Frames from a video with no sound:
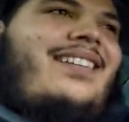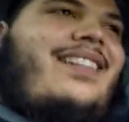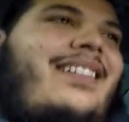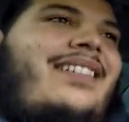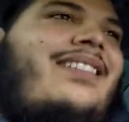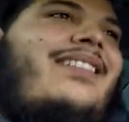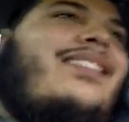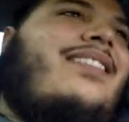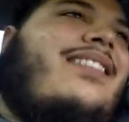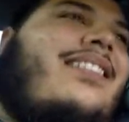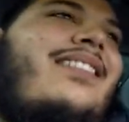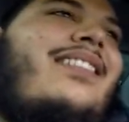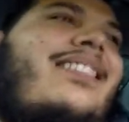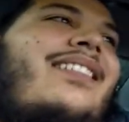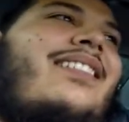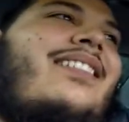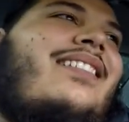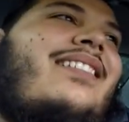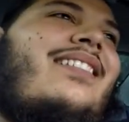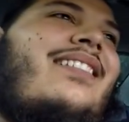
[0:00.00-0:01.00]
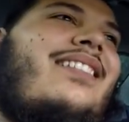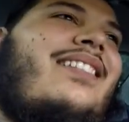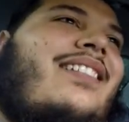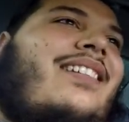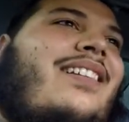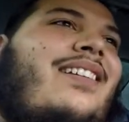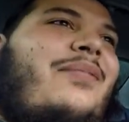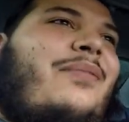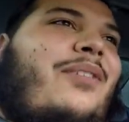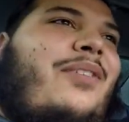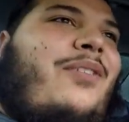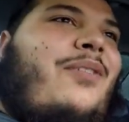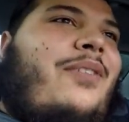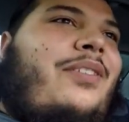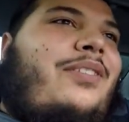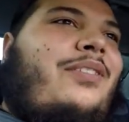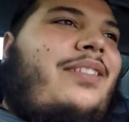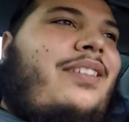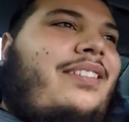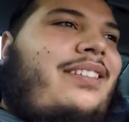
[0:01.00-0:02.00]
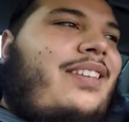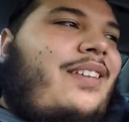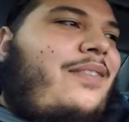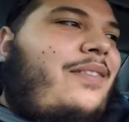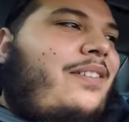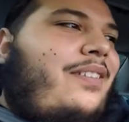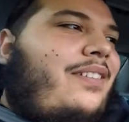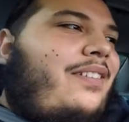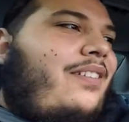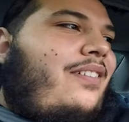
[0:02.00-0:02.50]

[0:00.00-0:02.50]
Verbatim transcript: Yes. And we're going to the seven